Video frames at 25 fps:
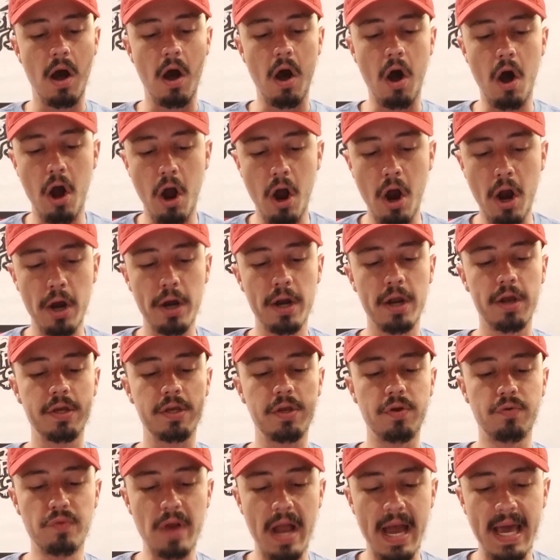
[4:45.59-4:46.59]
Are
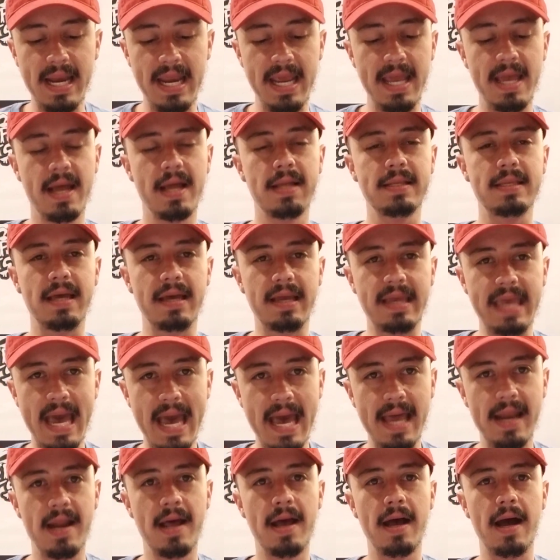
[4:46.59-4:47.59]
you ready to
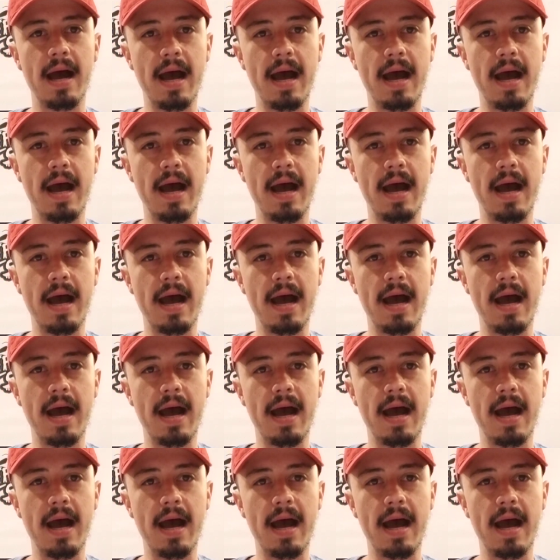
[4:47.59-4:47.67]
get